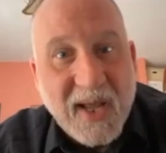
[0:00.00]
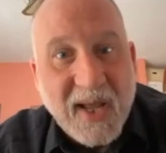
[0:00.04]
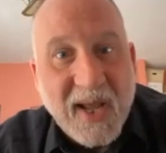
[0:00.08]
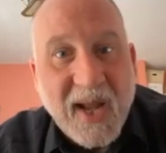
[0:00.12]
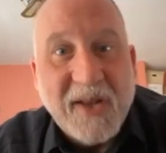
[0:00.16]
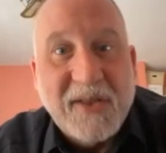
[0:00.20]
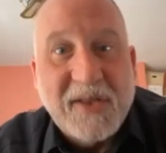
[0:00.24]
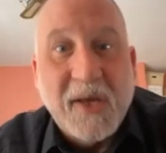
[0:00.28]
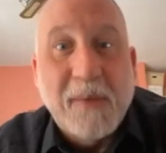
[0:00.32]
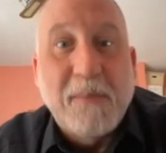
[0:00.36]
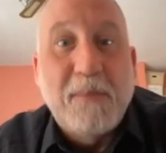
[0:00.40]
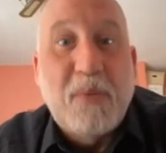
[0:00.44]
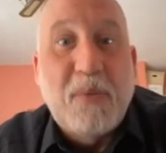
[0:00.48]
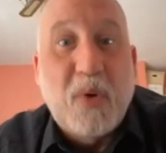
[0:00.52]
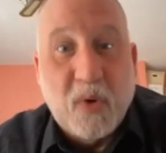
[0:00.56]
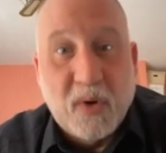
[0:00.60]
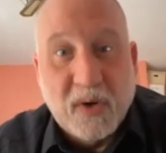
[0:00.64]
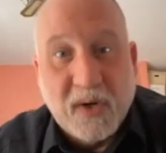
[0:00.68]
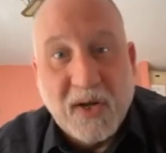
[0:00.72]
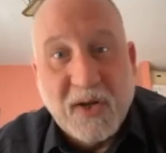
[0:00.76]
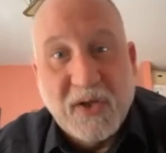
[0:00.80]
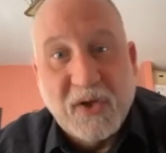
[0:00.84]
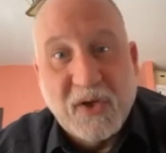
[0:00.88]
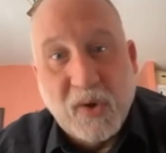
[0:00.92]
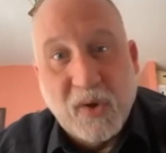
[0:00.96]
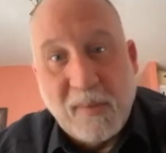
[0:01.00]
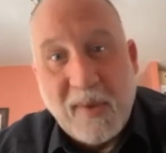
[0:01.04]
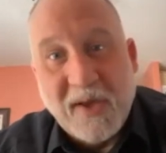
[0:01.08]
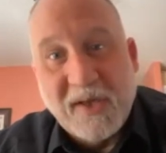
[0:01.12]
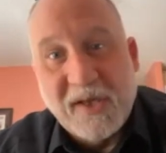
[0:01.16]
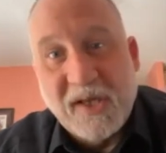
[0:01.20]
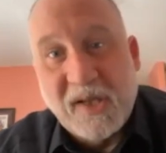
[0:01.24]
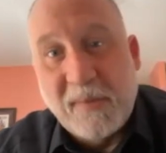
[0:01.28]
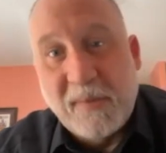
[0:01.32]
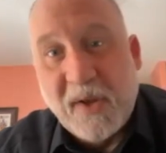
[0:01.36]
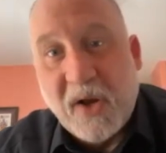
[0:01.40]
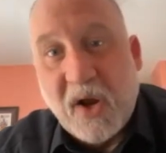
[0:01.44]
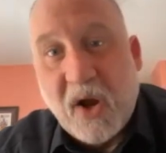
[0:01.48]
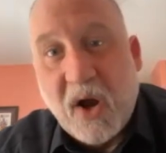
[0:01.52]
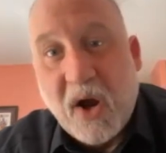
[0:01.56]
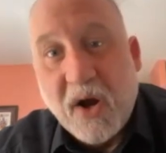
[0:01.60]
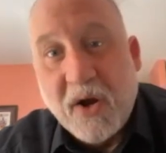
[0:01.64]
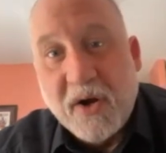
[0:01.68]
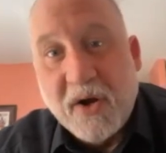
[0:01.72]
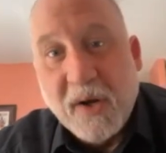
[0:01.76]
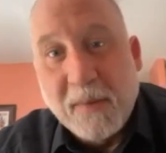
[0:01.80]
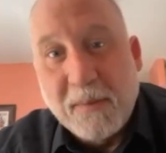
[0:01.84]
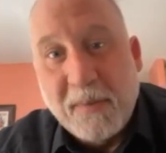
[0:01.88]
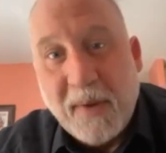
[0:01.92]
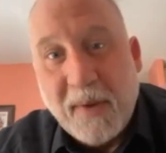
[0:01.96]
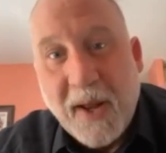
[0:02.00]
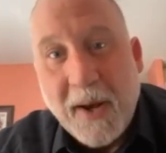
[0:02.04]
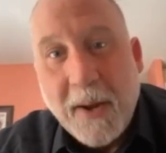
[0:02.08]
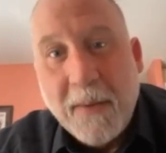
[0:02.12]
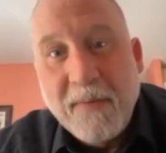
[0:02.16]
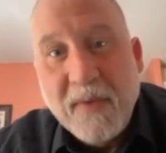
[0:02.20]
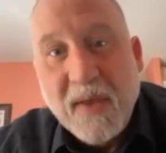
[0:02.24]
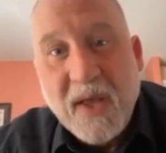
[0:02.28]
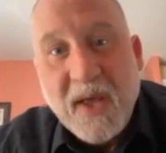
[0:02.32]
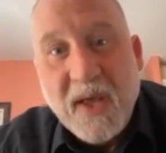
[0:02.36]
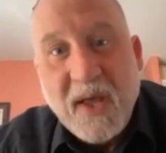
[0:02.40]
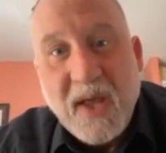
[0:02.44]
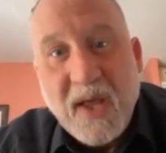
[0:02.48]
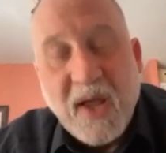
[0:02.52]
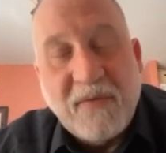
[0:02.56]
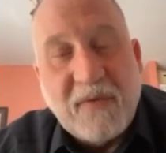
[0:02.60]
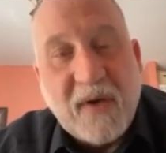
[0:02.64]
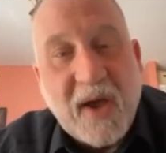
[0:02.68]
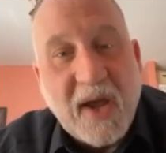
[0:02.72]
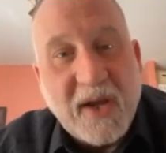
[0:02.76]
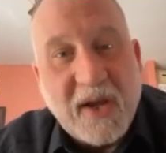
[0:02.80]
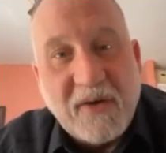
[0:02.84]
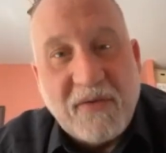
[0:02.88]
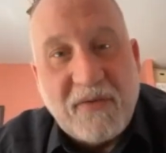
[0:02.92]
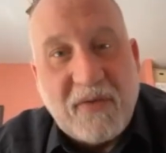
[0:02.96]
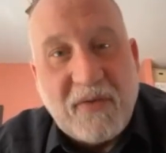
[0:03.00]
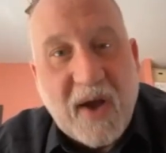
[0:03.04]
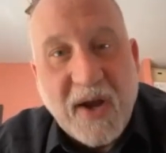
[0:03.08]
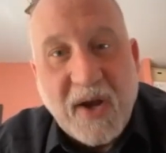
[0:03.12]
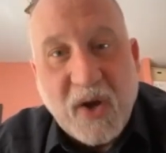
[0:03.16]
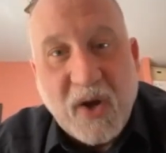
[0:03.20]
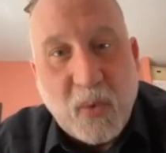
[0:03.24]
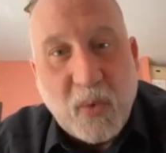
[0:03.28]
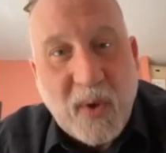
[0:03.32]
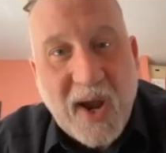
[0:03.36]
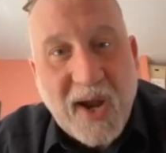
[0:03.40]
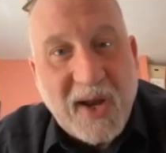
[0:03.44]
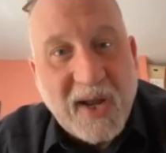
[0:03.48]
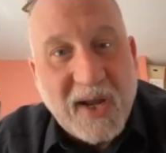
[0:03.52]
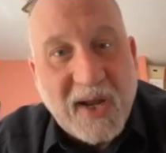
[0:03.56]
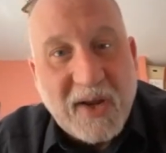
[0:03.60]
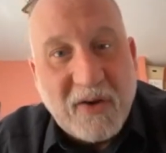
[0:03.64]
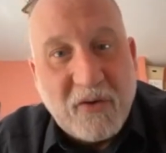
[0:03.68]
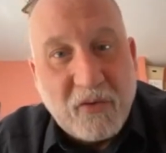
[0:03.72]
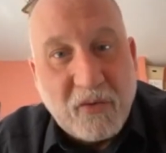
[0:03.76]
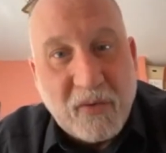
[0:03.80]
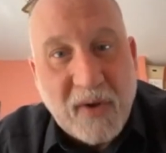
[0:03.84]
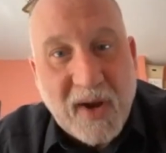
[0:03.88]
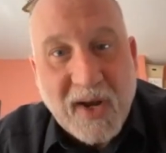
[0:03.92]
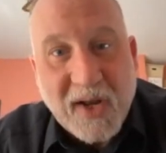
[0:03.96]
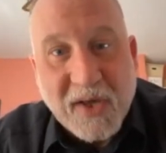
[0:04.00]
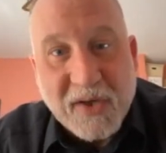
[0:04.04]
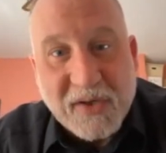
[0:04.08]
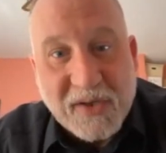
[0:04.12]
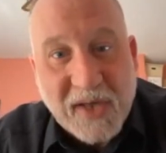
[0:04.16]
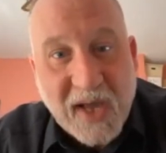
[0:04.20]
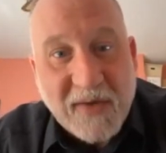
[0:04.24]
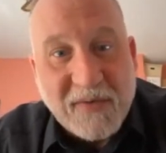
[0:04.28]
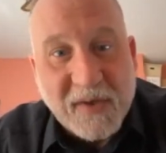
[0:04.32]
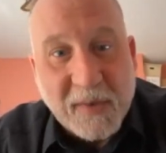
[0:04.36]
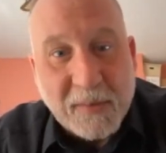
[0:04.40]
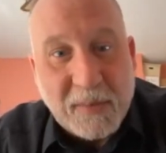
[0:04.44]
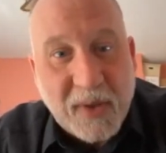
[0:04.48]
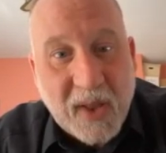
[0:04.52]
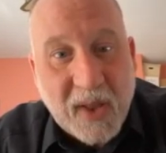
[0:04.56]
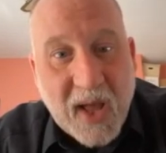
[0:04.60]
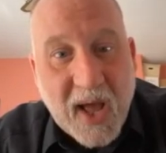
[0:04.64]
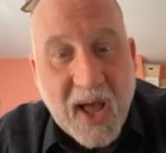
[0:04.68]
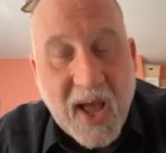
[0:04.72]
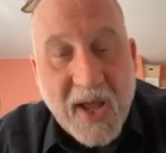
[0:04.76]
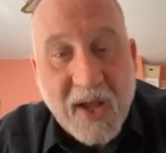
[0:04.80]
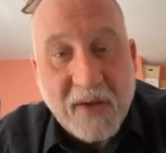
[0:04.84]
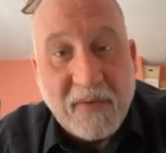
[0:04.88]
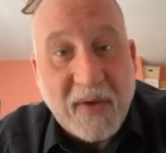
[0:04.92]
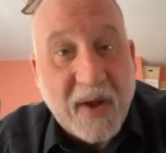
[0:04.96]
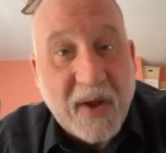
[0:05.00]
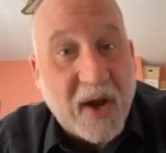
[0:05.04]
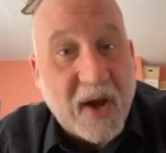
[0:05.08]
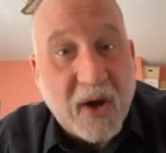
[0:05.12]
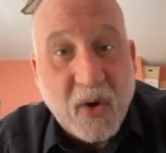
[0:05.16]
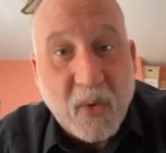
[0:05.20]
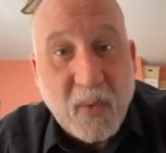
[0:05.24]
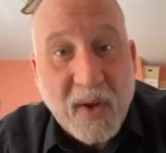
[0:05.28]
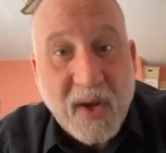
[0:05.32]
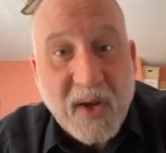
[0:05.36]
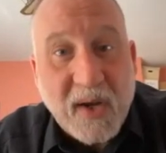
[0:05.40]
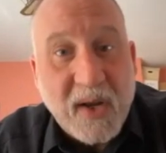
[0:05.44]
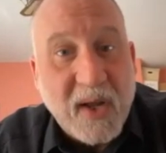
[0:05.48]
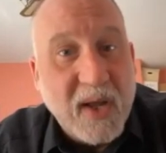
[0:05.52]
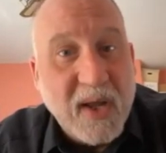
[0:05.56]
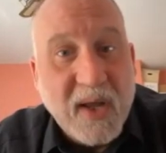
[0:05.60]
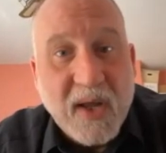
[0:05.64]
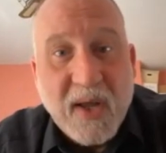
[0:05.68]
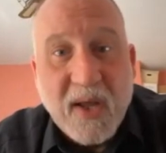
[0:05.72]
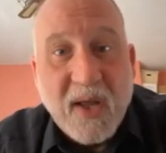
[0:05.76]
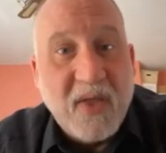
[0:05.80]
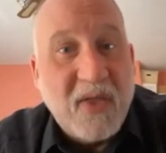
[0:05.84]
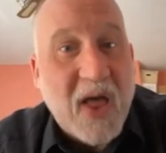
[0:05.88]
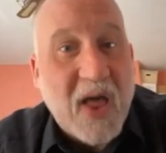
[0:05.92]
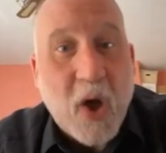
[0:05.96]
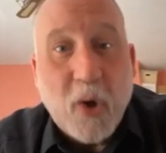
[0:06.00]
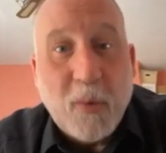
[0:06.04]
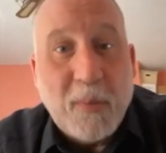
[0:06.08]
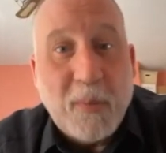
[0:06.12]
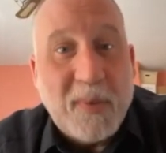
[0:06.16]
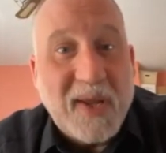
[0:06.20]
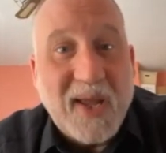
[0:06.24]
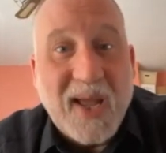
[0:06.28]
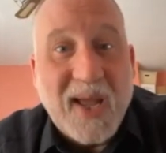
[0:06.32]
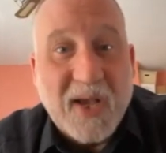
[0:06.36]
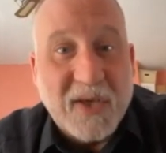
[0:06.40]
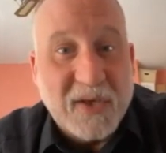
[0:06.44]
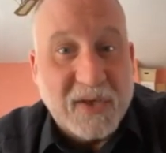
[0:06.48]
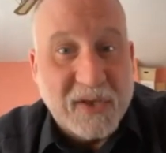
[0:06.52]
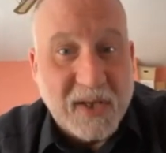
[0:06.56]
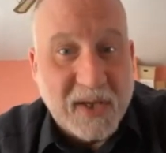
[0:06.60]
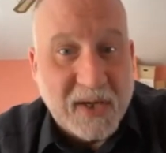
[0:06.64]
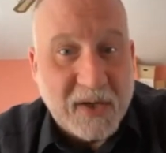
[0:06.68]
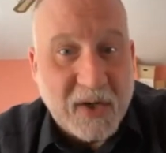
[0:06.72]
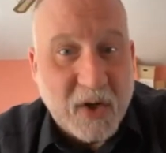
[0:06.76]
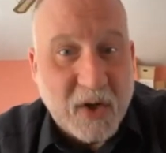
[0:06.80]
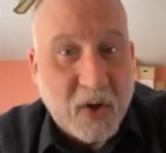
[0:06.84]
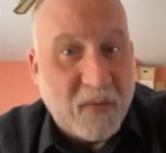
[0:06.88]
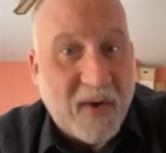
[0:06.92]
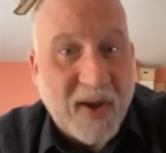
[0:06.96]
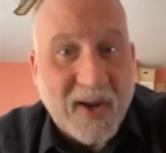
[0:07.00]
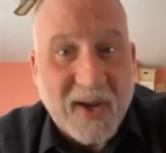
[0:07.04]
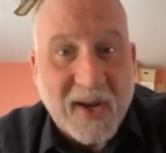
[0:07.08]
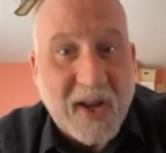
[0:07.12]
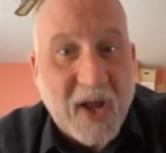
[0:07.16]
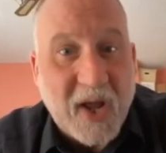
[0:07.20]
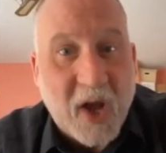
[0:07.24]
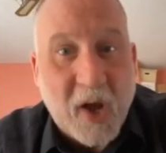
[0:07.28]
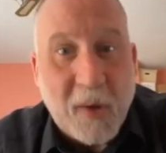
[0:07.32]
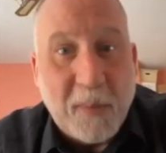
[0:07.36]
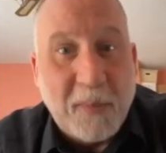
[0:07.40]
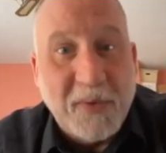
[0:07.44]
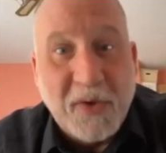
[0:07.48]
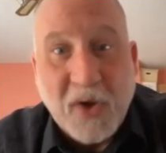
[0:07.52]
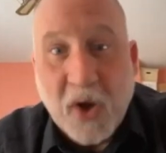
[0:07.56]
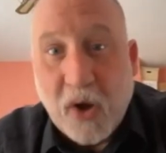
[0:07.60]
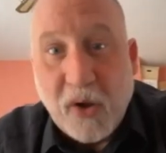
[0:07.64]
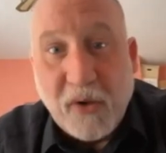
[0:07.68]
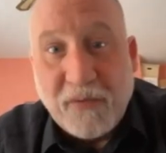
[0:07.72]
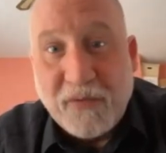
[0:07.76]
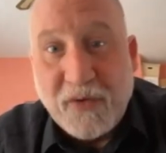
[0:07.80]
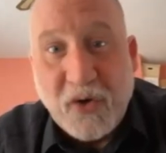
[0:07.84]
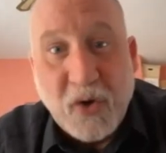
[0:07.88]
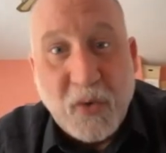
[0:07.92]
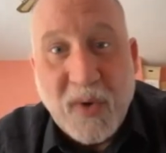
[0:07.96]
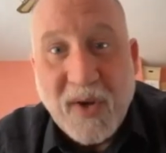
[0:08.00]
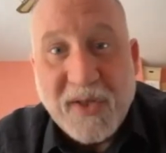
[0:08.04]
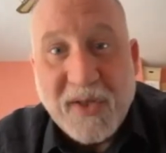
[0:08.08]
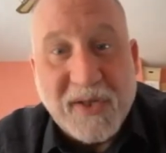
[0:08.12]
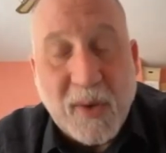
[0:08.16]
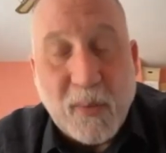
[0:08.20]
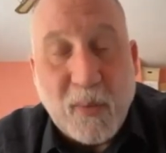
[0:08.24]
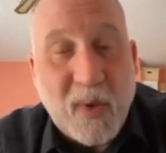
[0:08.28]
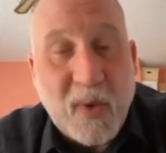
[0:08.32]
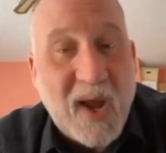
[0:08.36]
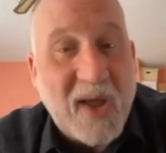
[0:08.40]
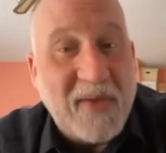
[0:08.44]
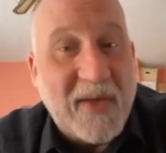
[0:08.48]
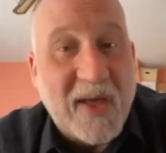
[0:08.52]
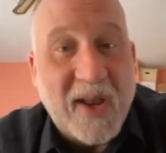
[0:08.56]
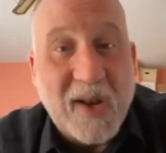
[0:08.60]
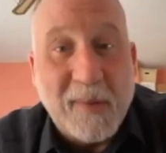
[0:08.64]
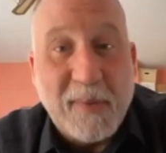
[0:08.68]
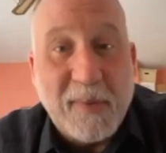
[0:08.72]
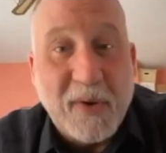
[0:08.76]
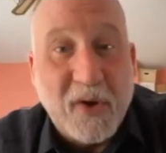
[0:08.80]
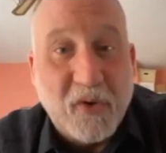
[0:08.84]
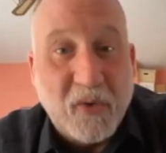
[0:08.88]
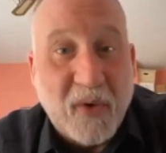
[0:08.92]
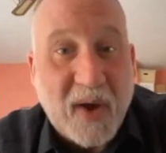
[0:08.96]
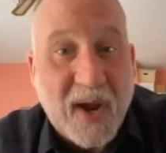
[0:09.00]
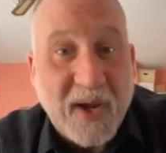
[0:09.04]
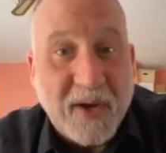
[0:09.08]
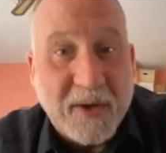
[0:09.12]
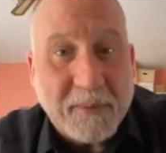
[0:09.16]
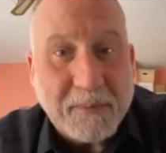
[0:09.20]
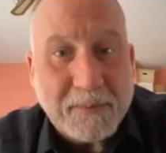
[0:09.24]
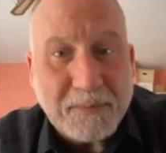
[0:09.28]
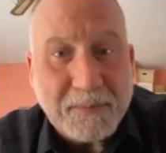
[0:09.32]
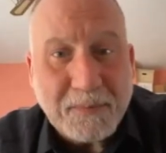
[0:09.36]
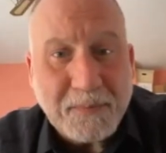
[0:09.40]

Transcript: It's imported, so it makes it a bit harder. But if I could find a way to create a safe supply of heroin, that would be excellent. And if I could help Dolph do it some way, that'd be great.